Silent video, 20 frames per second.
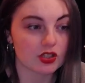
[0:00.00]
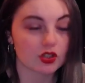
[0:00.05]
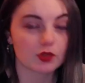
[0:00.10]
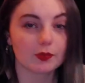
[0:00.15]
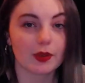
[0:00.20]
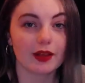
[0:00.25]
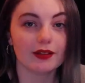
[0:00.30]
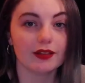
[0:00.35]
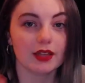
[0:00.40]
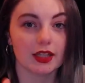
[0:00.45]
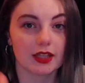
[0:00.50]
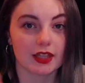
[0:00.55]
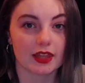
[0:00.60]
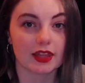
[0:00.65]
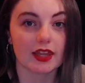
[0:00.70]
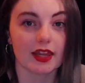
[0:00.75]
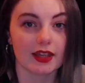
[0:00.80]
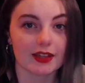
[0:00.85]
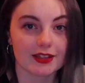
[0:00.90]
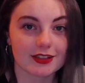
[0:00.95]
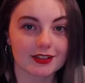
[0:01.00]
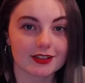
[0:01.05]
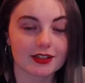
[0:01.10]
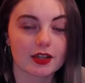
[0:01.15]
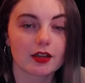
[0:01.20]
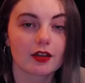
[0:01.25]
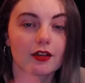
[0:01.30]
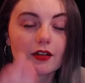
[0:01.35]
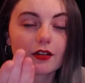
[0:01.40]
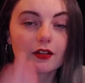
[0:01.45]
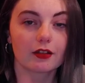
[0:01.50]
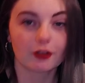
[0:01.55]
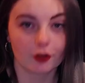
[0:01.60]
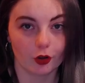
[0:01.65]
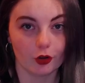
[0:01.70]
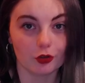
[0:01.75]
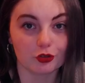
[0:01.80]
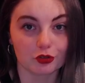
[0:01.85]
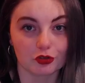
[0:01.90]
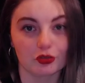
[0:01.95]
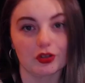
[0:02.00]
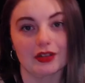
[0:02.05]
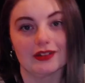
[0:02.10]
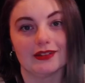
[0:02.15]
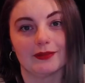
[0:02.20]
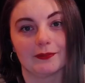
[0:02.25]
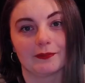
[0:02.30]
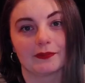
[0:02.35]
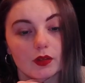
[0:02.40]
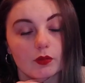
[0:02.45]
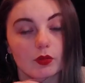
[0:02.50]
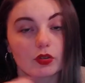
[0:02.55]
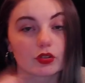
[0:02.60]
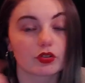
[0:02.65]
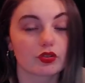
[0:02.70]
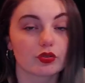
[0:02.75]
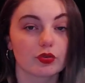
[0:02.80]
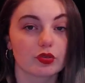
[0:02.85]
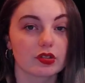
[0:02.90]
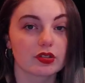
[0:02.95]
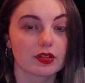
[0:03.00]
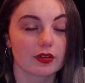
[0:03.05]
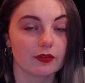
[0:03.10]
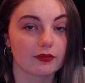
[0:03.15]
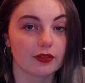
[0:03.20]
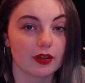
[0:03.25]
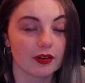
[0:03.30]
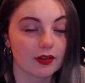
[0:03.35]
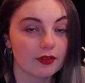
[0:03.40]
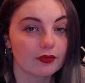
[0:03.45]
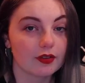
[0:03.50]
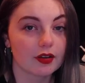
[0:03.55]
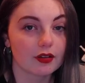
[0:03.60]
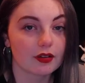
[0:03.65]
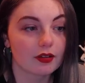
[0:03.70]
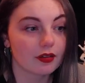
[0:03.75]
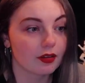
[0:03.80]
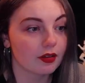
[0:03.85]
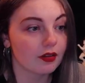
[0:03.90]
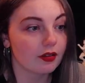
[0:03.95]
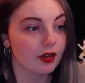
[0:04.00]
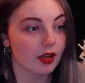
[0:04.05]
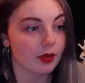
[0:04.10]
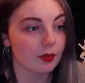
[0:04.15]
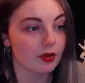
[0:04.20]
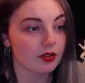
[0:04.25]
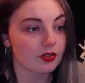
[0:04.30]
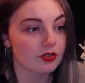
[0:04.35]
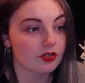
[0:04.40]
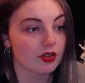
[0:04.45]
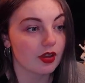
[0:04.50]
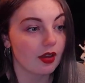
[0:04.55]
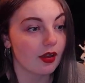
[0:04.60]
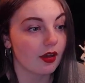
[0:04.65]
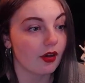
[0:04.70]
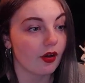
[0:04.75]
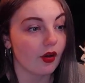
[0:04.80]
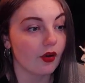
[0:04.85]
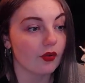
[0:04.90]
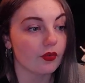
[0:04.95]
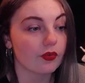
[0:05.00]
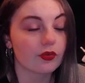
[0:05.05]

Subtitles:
spelt like this, cauldron, which shows a very, very clear image of